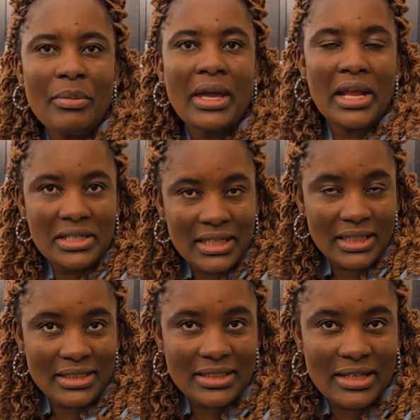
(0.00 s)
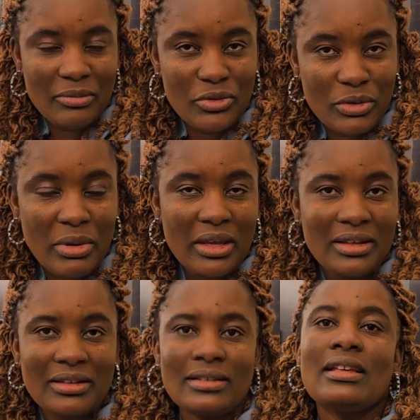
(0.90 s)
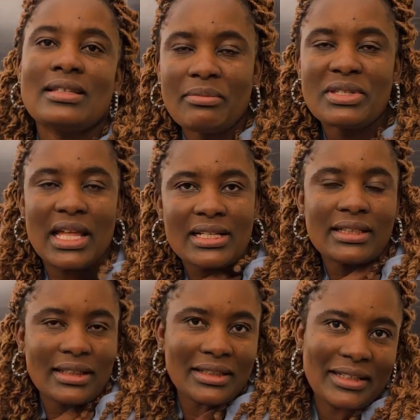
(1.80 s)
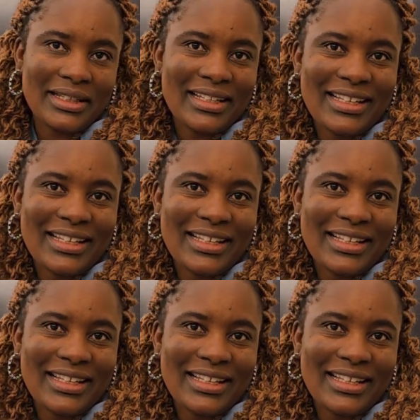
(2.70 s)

I'm a candidate. I'm you're studying? yes, I'm studying. And